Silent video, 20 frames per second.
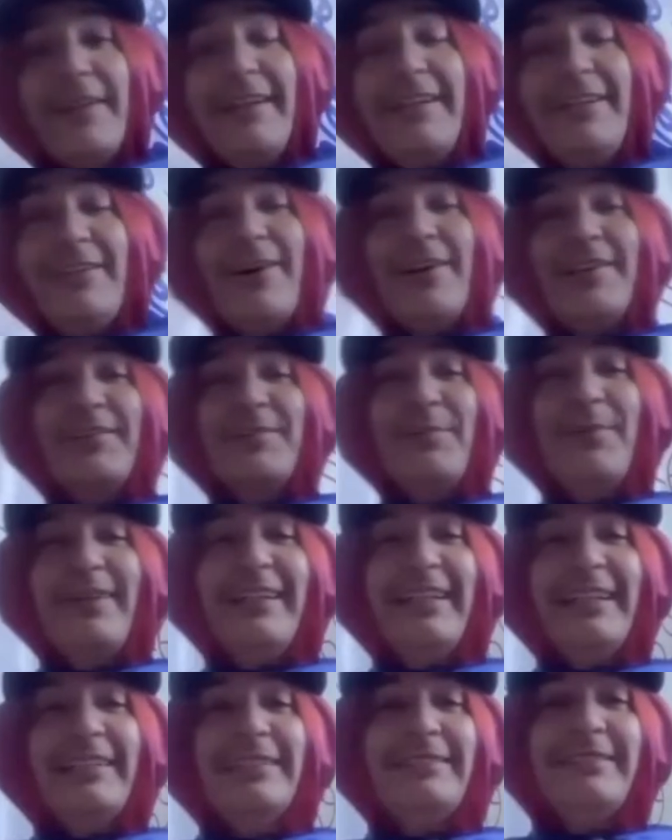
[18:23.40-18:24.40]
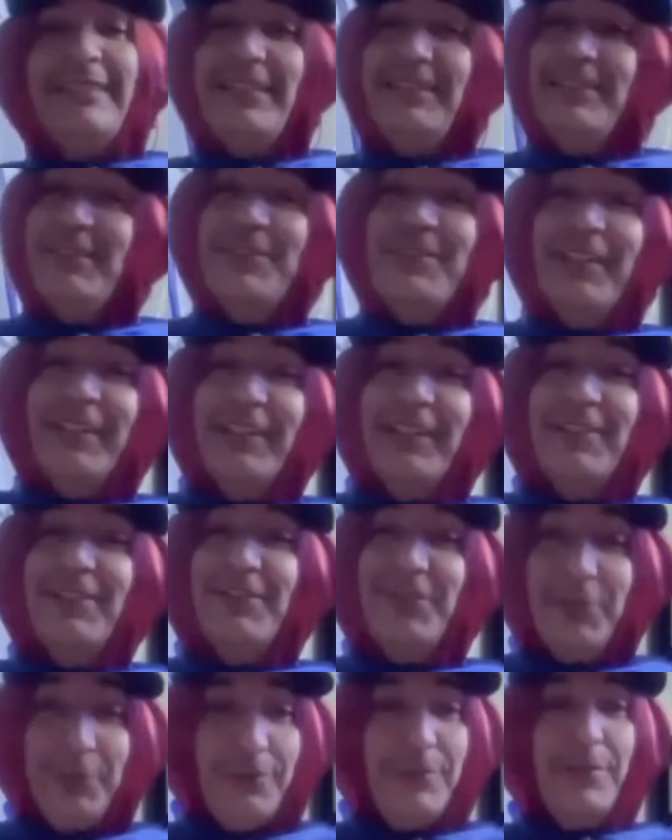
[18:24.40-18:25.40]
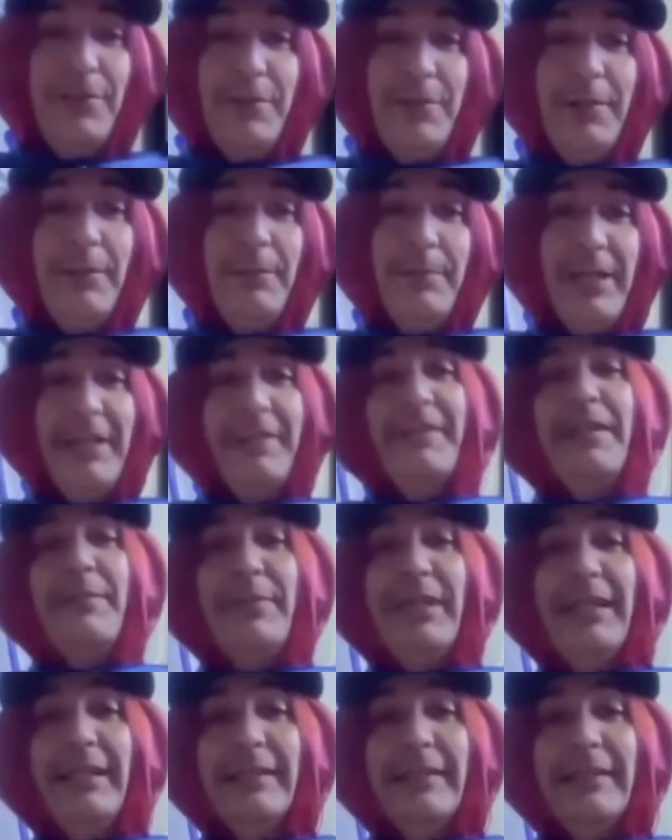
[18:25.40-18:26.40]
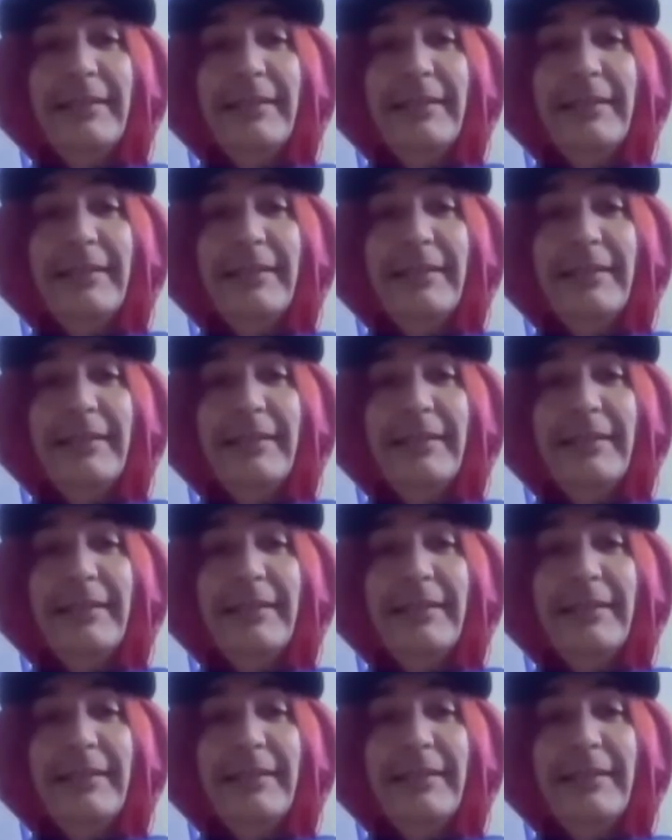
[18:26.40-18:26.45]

I lost my season tickets due to the pandemic,